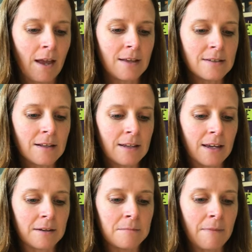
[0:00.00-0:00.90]
It's
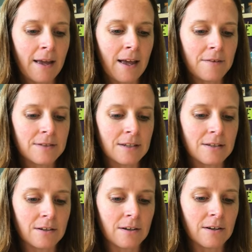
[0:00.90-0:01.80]
Helene, my
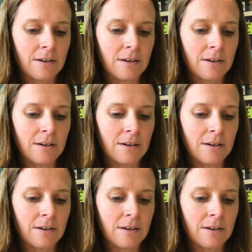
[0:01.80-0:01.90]
half-sister.